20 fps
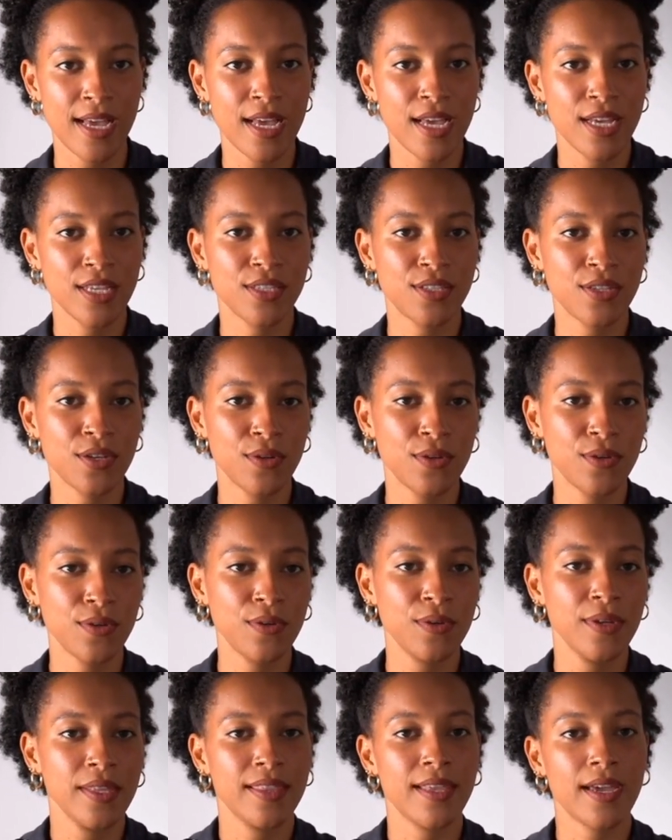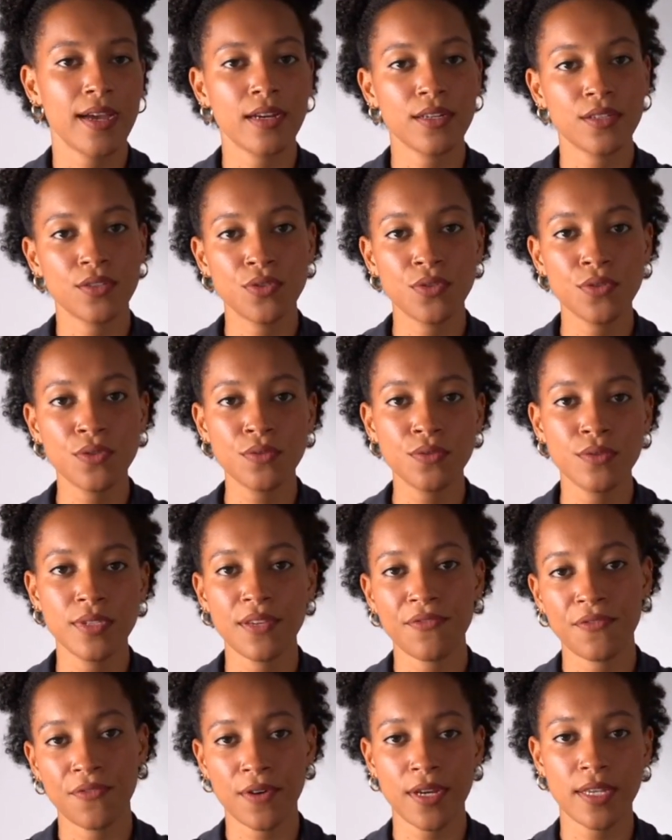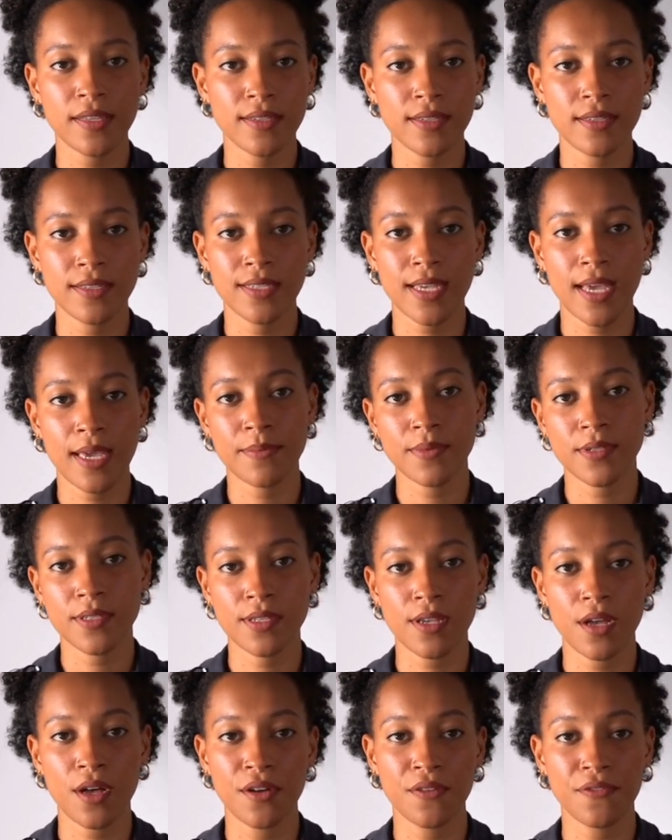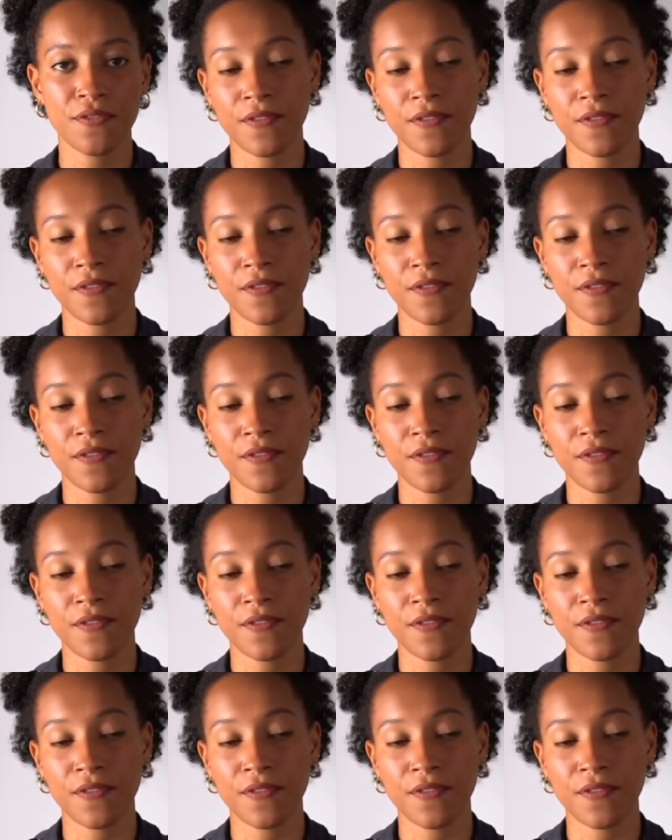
So there are two different types of